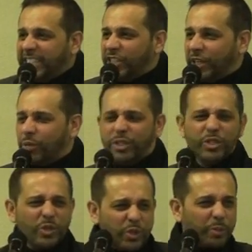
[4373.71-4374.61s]
teaching was
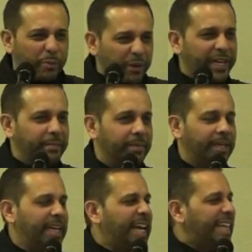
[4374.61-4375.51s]
so
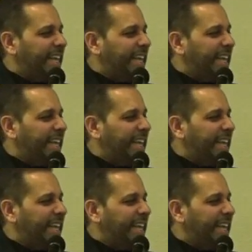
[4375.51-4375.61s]
supreme